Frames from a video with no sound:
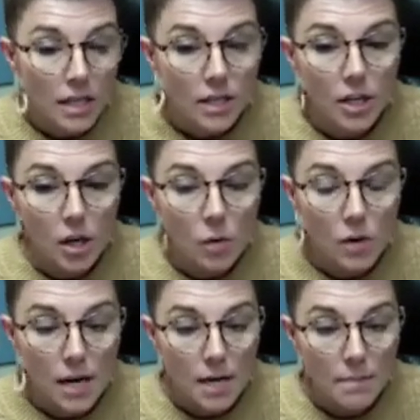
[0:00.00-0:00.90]

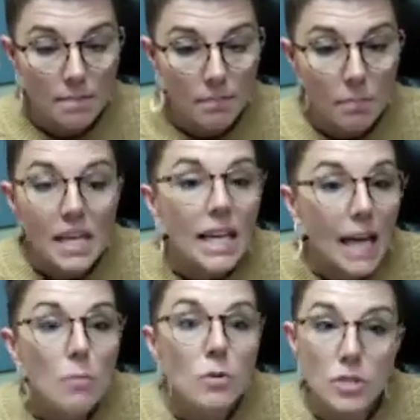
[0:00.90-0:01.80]
being
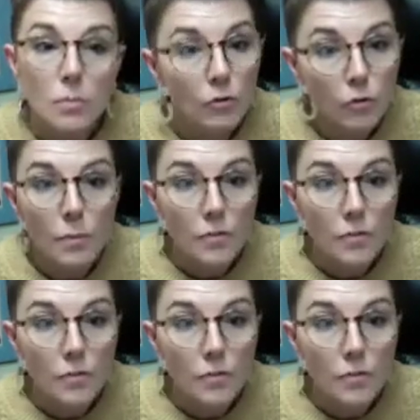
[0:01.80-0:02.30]
able to perform